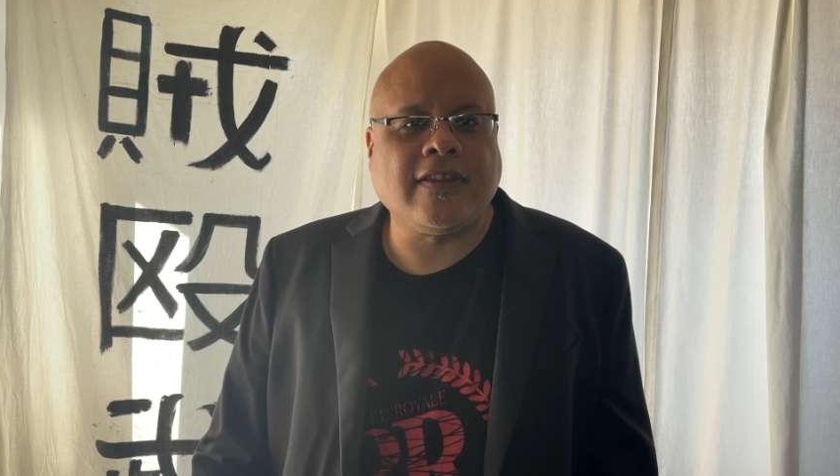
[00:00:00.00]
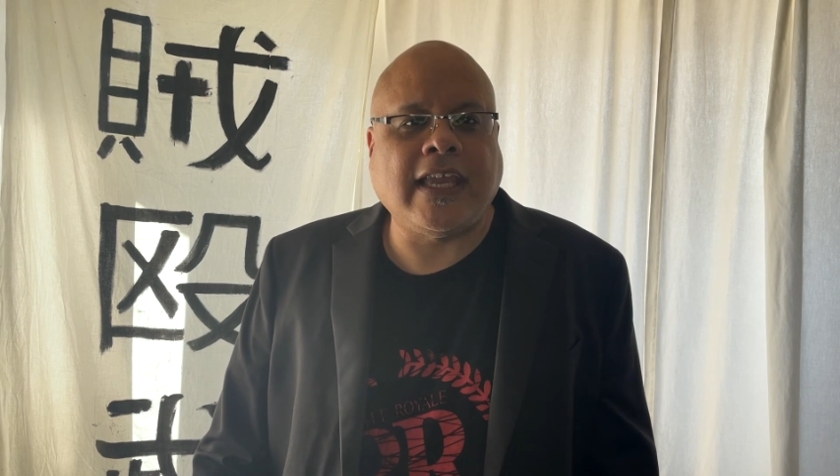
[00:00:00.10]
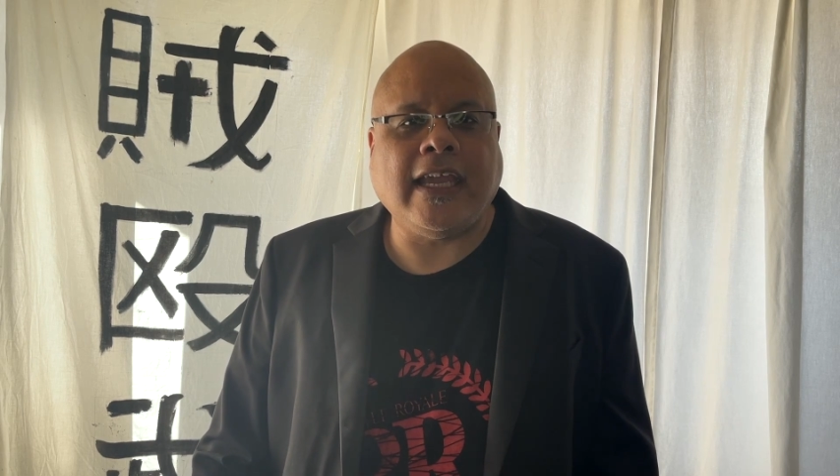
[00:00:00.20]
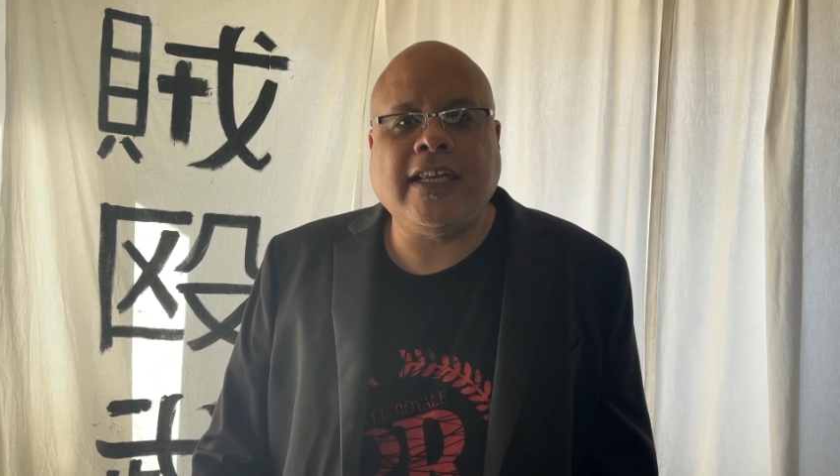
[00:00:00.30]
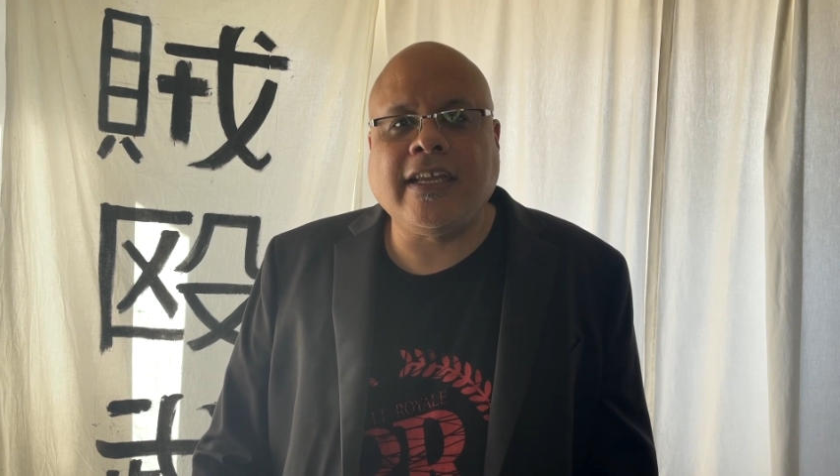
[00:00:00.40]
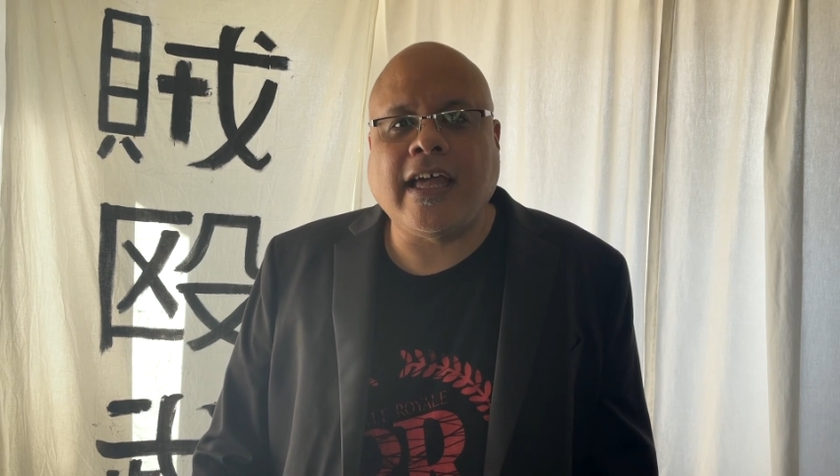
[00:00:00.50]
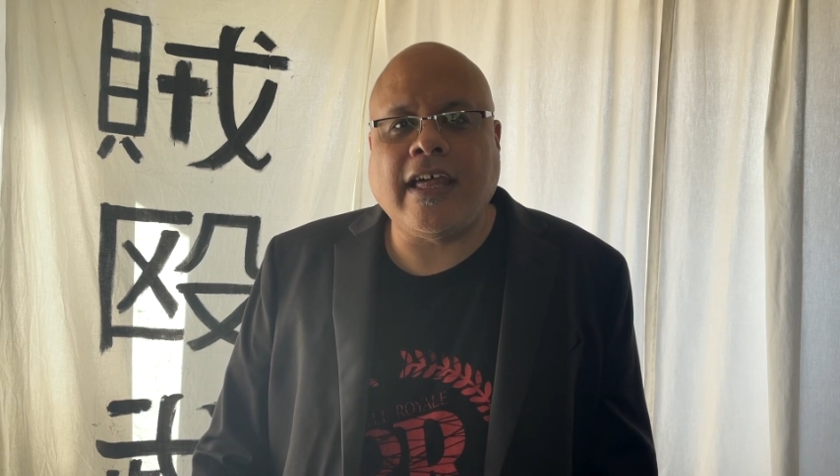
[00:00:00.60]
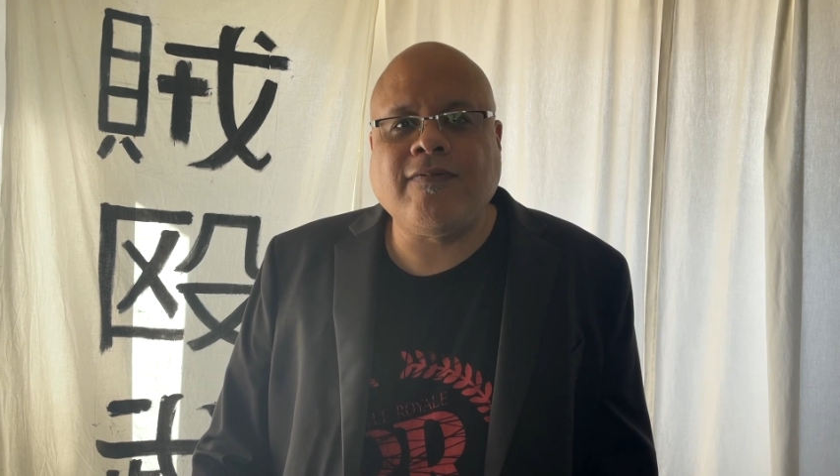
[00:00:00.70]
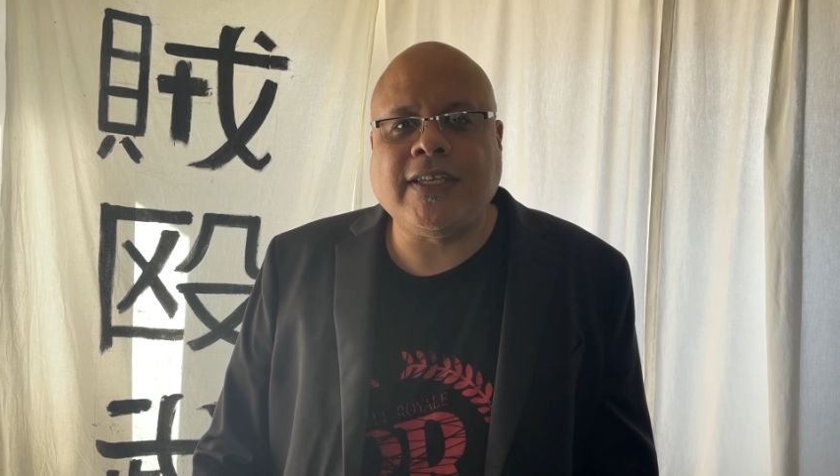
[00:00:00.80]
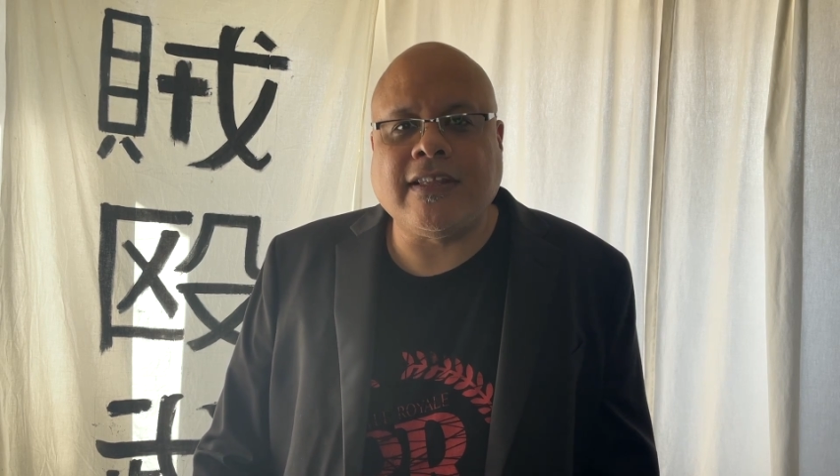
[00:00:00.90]
gaining
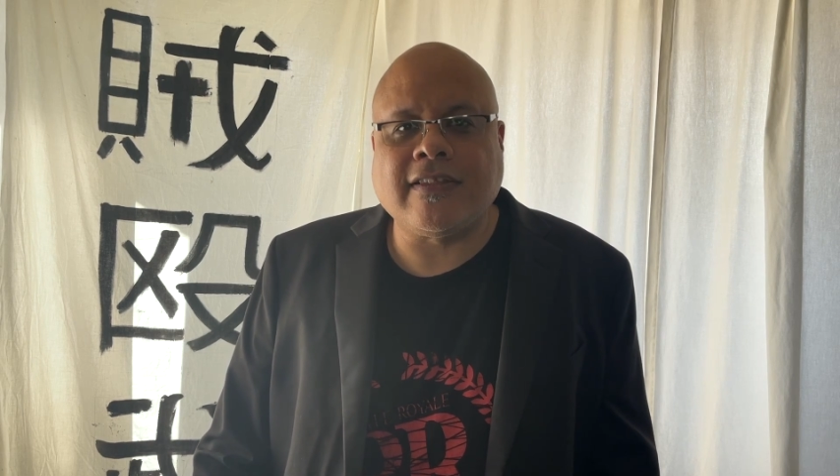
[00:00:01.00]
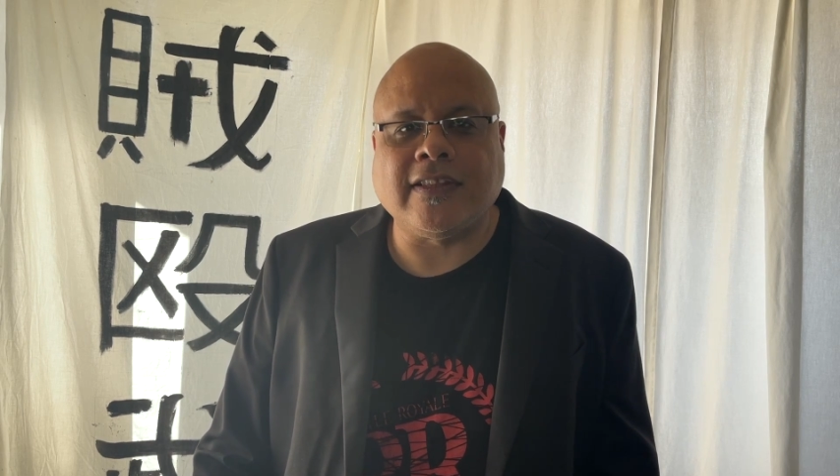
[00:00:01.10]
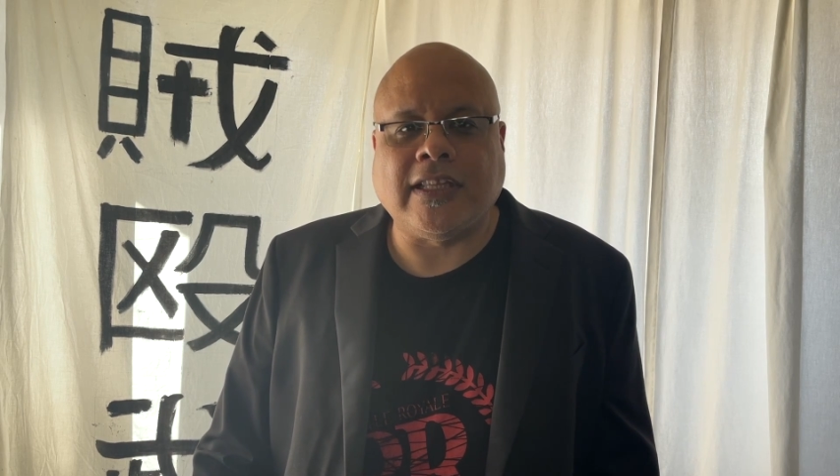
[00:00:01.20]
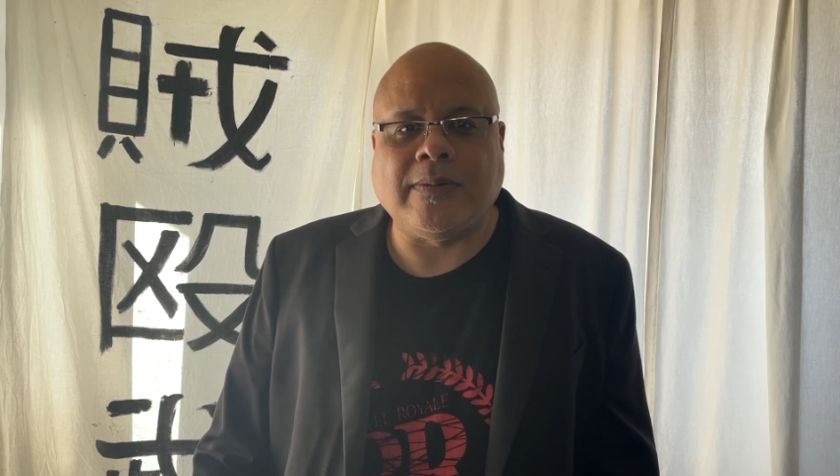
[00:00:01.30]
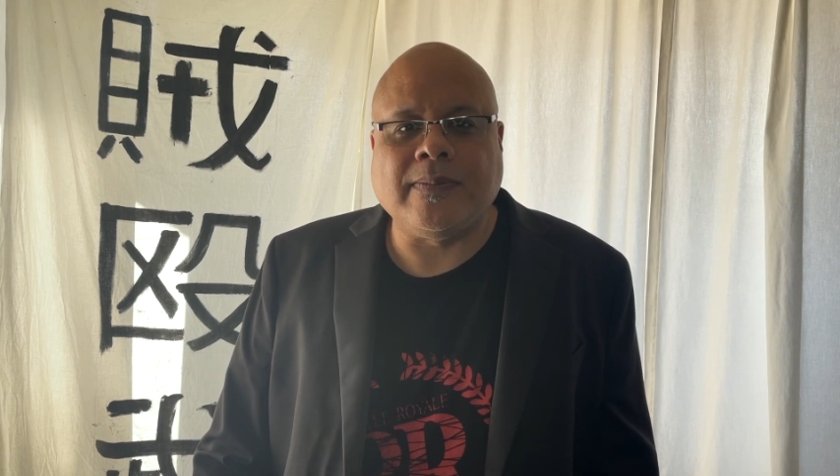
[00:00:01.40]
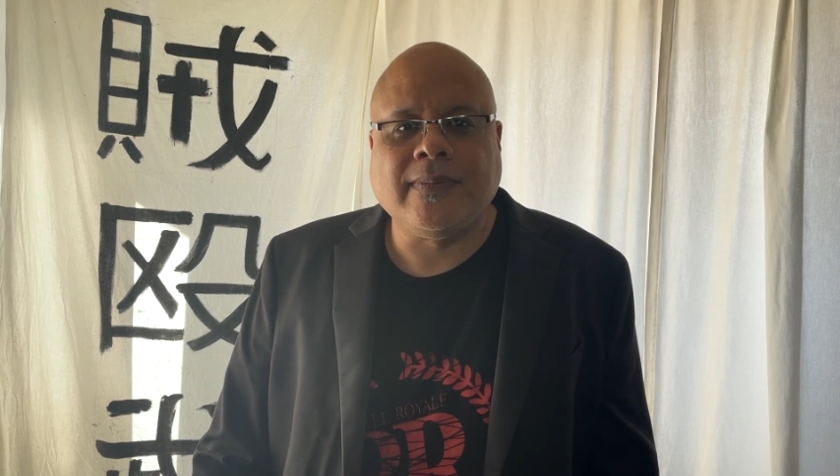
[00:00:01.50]
confidence in them.